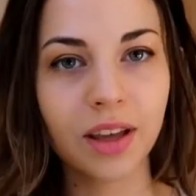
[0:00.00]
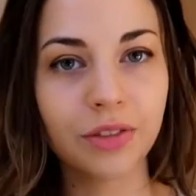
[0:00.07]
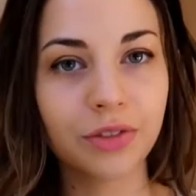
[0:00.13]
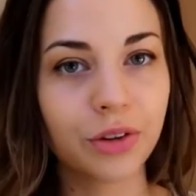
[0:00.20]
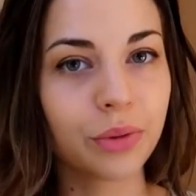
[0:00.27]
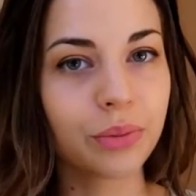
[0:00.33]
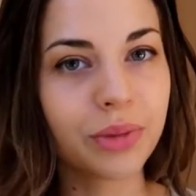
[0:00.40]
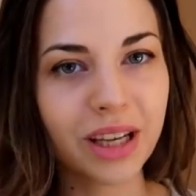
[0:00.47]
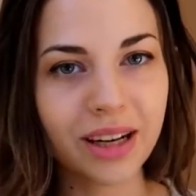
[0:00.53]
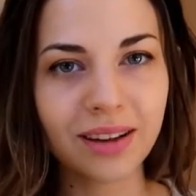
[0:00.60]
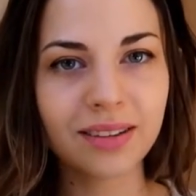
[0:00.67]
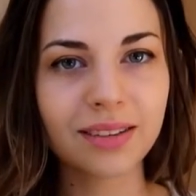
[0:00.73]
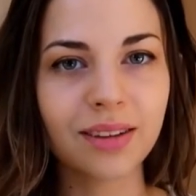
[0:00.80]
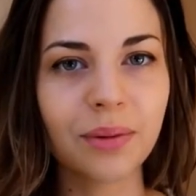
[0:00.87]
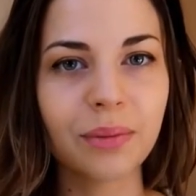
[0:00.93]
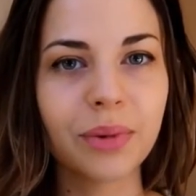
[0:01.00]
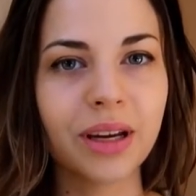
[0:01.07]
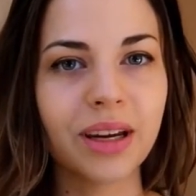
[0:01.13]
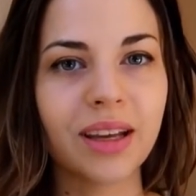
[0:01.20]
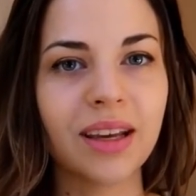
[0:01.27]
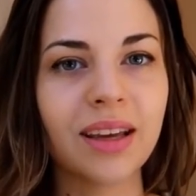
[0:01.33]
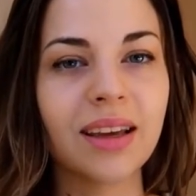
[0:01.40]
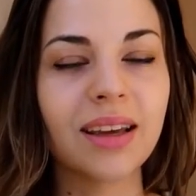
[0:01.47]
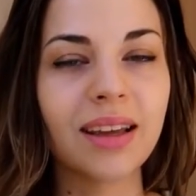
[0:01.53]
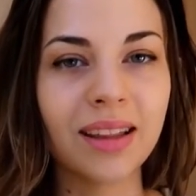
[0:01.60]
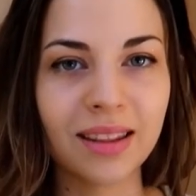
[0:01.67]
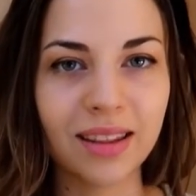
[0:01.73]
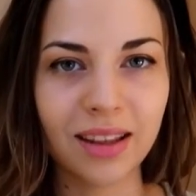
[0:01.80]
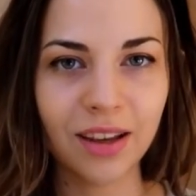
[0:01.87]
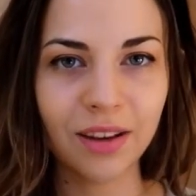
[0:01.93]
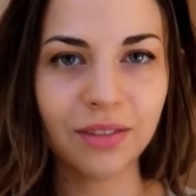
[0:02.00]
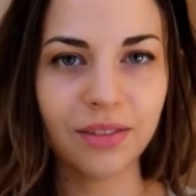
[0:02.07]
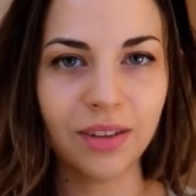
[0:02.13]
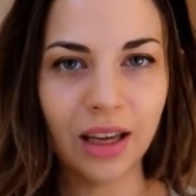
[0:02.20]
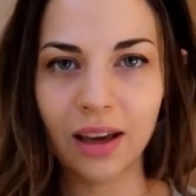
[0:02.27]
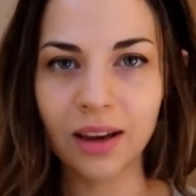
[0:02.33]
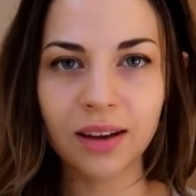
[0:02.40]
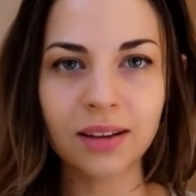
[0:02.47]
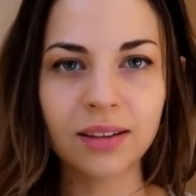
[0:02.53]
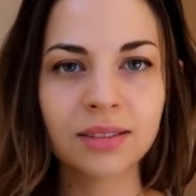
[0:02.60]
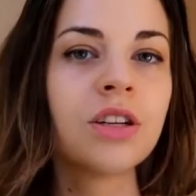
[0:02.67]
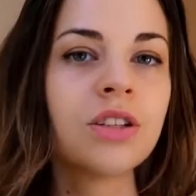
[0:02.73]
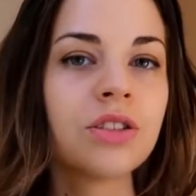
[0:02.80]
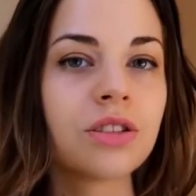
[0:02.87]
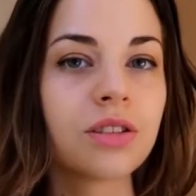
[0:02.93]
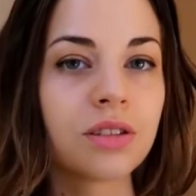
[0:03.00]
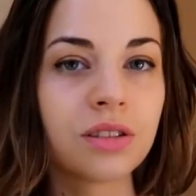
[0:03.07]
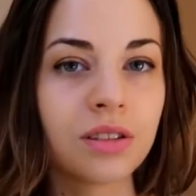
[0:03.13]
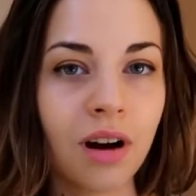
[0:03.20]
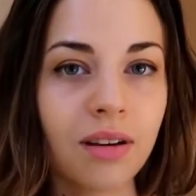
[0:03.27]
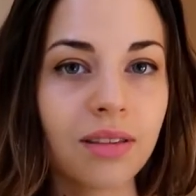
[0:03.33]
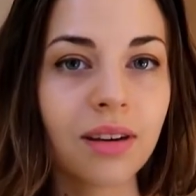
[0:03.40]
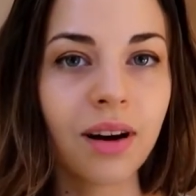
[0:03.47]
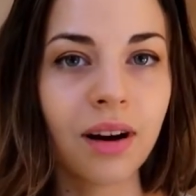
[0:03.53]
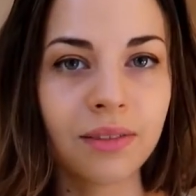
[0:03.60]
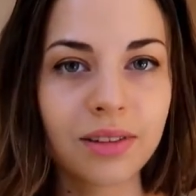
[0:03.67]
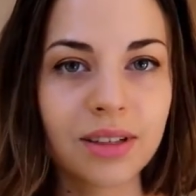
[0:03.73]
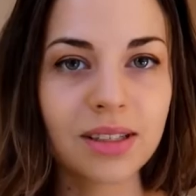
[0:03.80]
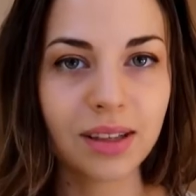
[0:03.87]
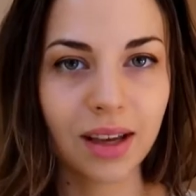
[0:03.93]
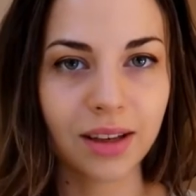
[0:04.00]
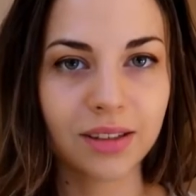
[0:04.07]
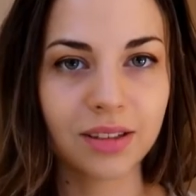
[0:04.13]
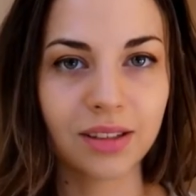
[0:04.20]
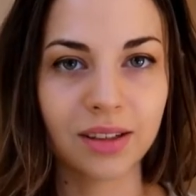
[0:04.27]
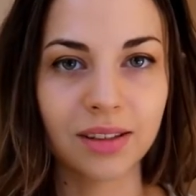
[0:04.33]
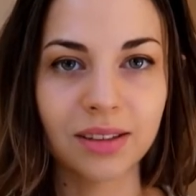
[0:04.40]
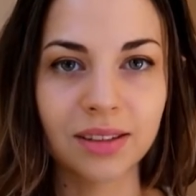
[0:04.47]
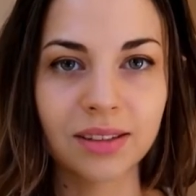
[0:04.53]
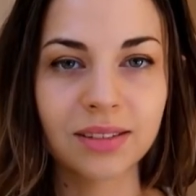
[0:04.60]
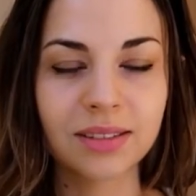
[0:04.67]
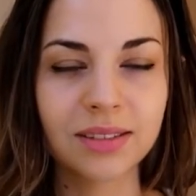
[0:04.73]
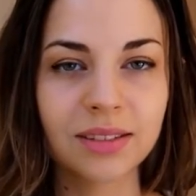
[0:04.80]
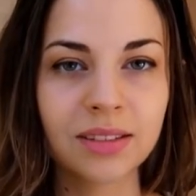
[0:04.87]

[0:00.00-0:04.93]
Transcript: If you're meeting somebody in the evening, to start the conversation,